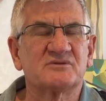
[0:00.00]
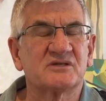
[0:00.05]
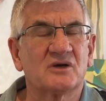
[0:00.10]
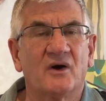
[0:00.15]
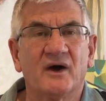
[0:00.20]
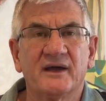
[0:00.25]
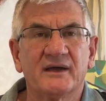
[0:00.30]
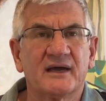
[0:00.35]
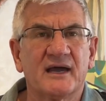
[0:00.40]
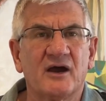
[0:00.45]
So
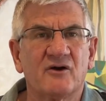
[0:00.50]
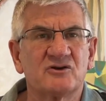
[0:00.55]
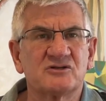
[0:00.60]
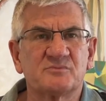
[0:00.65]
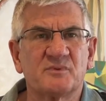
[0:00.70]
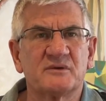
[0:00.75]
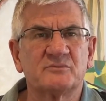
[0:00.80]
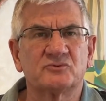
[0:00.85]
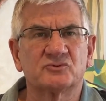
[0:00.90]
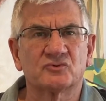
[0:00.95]
I encourage
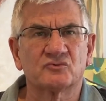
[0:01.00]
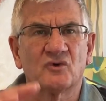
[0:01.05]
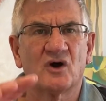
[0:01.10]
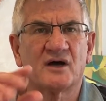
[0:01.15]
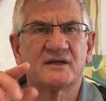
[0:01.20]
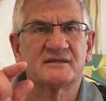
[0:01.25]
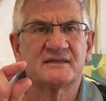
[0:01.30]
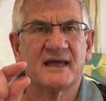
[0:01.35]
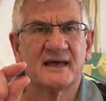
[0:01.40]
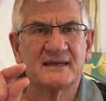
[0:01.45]
people to
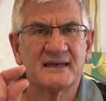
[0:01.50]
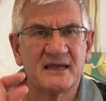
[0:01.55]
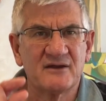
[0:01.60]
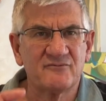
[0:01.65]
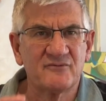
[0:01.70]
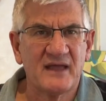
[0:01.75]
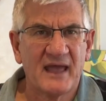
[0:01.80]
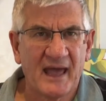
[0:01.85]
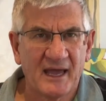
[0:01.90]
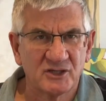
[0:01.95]
write down
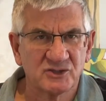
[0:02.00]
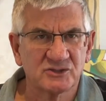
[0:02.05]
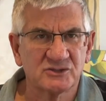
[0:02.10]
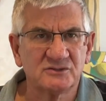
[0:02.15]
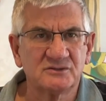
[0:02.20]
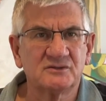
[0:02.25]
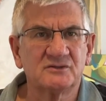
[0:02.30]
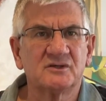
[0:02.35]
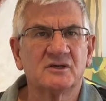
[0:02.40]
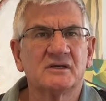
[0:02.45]
every
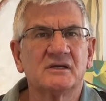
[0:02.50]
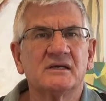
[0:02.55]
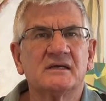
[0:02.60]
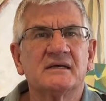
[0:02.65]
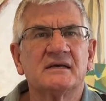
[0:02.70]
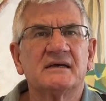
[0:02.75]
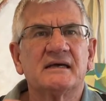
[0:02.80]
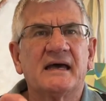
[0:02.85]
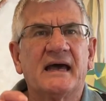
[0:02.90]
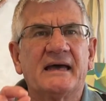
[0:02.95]
action,
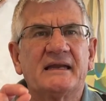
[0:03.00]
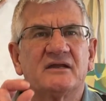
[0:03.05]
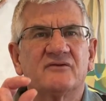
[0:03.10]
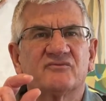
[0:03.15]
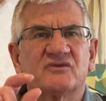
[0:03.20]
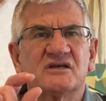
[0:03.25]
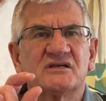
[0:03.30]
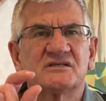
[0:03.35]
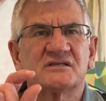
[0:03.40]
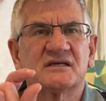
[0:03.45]
and if
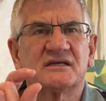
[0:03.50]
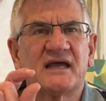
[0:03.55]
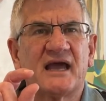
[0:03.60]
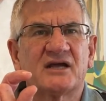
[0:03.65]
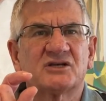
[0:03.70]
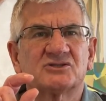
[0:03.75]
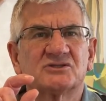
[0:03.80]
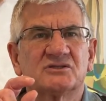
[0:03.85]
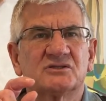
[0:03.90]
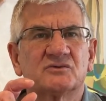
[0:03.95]
there's an
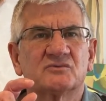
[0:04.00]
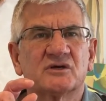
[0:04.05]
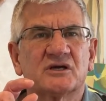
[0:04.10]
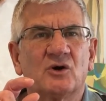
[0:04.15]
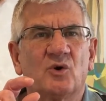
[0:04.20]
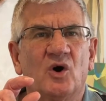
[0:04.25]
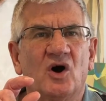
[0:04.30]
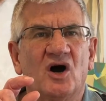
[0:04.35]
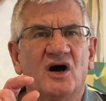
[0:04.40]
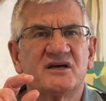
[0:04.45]
action that
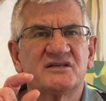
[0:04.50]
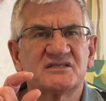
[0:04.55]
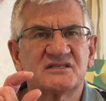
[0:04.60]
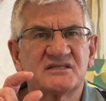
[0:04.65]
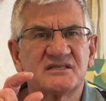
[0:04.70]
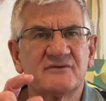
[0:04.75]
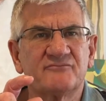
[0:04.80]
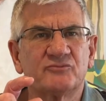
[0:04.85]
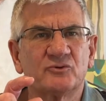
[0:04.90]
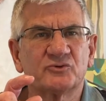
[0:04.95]
requires
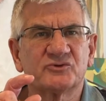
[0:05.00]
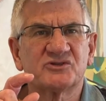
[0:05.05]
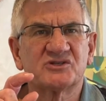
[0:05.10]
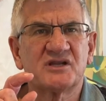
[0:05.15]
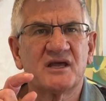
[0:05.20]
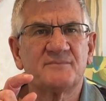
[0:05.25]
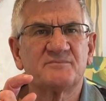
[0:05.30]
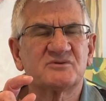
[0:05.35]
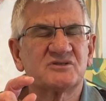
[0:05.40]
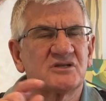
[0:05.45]
several
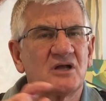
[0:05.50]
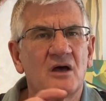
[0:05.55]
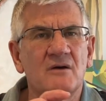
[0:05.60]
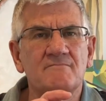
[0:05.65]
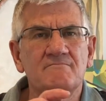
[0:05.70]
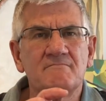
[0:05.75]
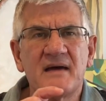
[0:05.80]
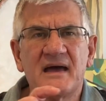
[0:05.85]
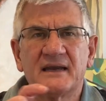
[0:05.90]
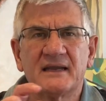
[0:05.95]
steps, no
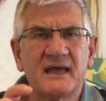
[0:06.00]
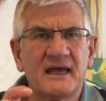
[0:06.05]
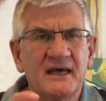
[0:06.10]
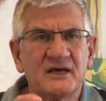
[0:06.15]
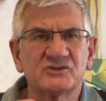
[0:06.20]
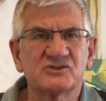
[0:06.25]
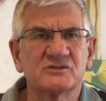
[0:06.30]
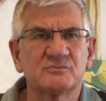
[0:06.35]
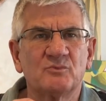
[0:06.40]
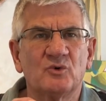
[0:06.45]
matter how
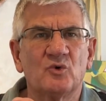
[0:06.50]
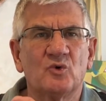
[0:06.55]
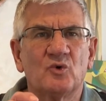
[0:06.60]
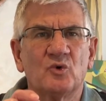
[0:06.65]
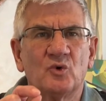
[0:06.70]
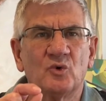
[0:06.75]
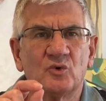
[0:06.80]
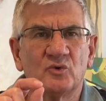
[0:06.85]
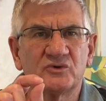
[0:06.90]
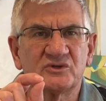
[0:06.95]

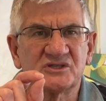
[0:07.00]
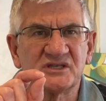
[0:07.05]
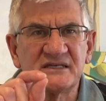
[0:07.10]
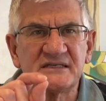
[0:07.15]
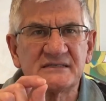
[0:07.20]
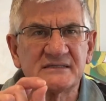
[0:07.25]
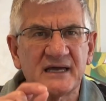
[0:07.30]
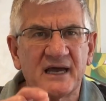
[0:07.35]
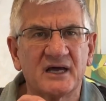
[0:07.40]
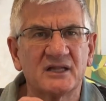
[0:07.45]
small,
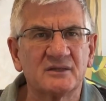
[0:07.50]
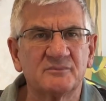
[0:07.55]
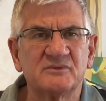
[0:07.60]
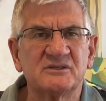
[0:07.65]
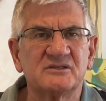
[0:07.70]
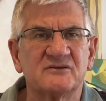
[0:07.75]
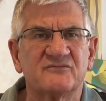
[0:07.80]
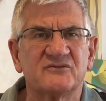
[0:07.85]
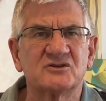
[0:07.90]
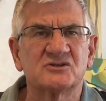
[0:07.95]
detail them
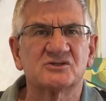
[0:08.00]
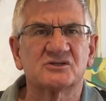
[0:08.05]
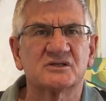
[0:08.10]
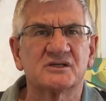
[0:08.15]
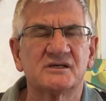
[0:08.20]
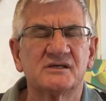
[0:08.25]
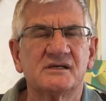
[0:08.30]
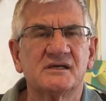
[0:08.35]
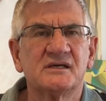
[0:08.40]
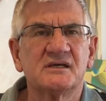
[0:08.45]

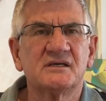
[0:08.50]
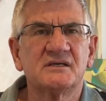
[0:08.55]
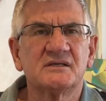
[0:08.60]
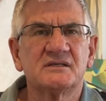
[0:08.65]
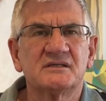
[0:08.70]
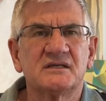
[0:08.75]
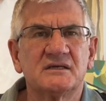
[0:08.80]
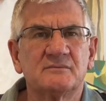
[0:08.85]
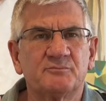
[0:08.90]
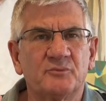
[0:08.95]
individually,
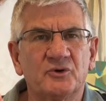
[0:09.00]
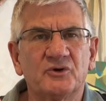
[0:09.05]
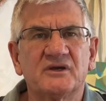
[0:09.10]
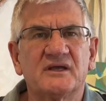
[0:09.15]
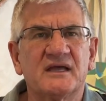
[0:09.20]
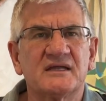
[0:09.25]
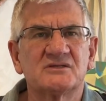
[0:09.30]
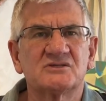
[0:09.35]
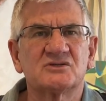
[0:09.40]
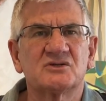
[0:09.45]
then put
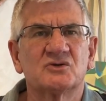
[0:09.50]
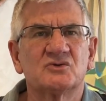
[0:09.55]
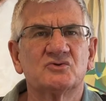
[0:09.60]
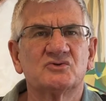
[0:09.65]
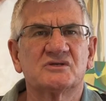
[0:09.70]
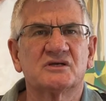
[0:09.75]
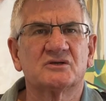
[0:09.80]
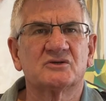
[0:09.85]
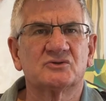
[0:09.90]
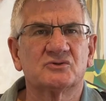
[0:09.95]
against it who's
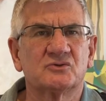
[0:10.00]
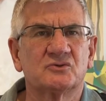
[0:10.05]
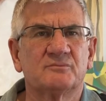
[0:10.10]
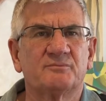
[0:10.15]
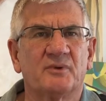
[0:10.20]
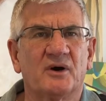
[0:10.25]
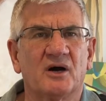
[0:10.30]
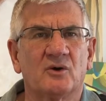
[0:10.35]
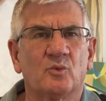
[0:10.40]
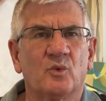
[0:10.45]
going to do it
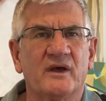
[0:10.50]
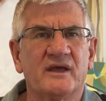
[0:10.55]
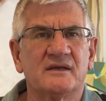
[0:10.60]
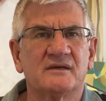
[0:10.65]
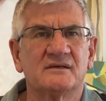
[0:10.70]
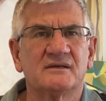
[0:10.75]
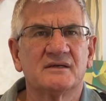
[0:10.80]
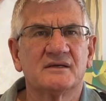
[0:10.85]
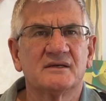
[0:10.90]
by when.